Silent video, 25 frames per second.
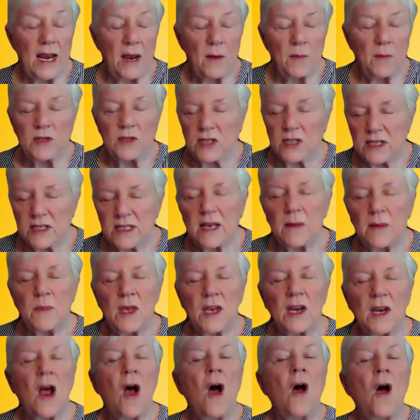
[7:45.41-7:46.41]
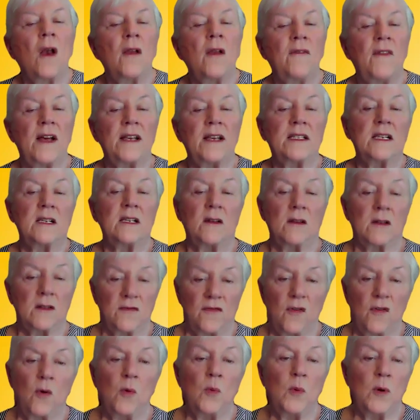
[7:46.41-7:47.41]
It was just something all of us
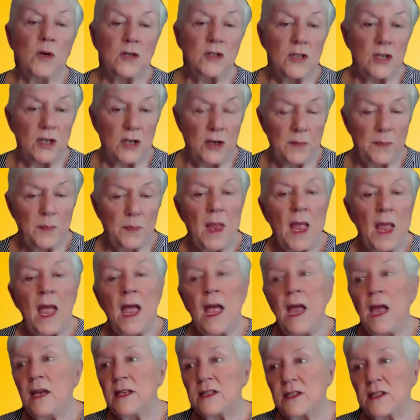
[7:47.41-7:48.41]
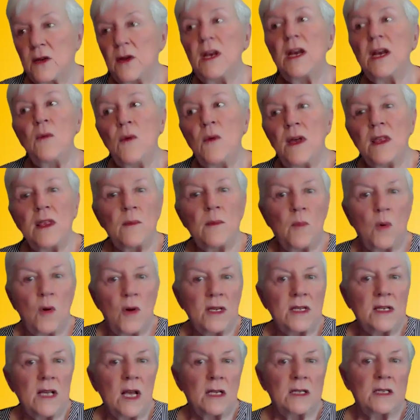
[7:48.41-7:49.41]
looked forward to. So anyway, the
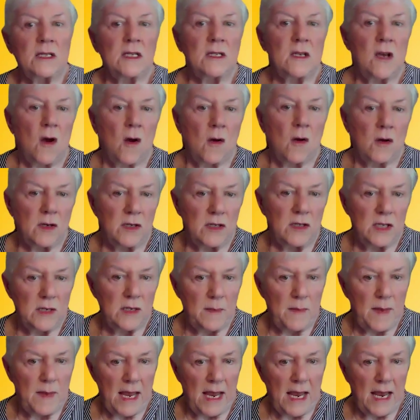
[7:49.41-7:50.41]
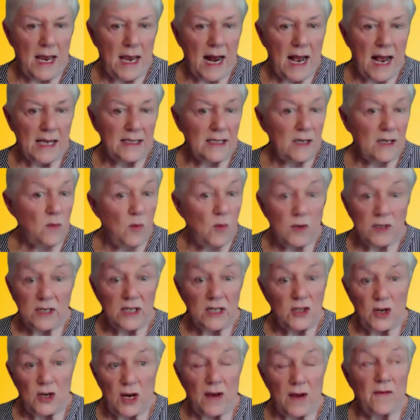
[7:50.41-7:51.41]
boys got to talking to me, and I said, well,
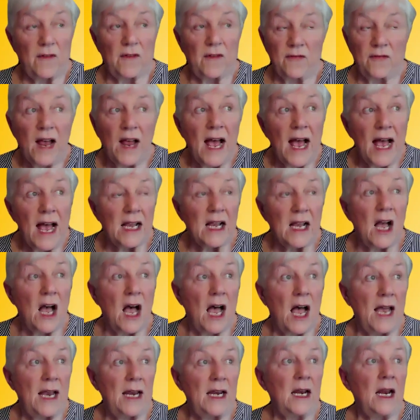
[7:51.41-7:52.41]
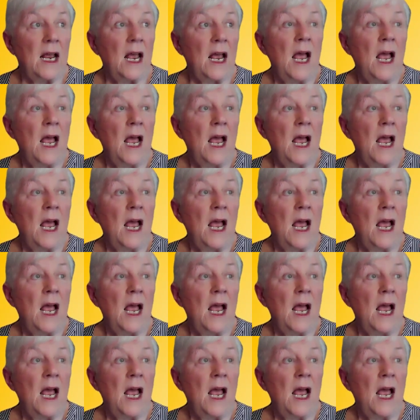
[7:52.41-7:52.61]
did you ever fly a kite?